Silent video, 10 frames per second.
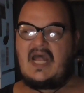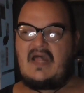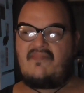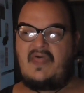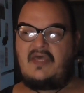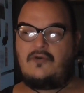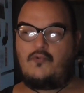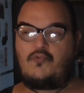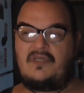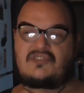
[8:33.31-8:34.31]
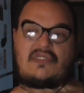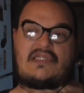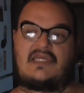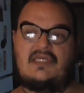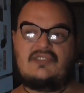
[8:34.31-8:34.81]
And then
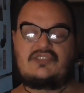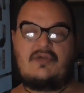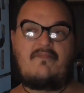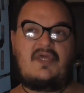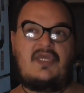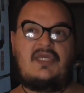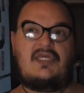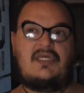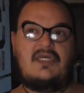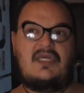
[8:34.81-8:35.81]
recently, somebody